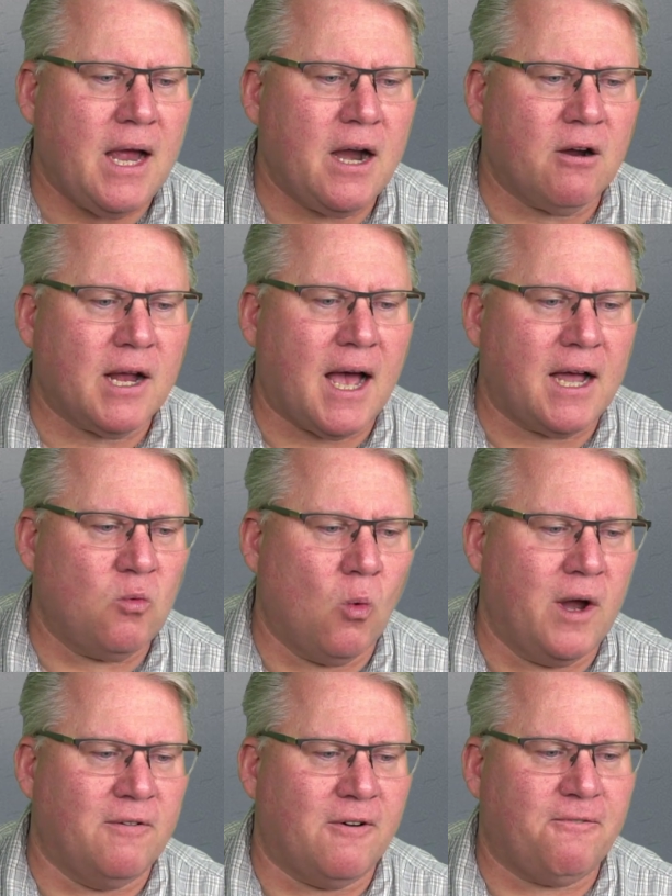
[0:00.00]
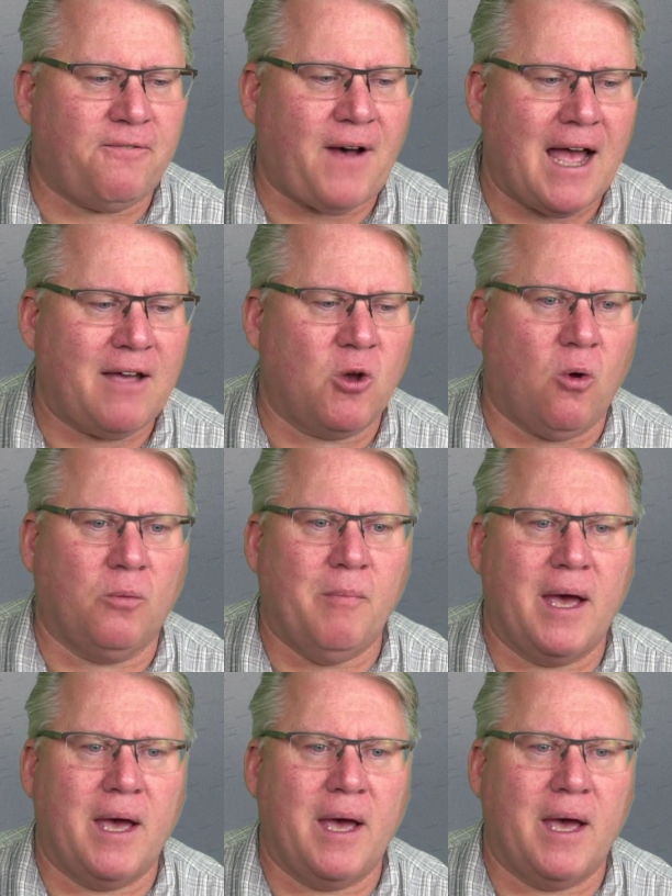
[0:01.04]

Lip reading: Eric Heiden won 5 gold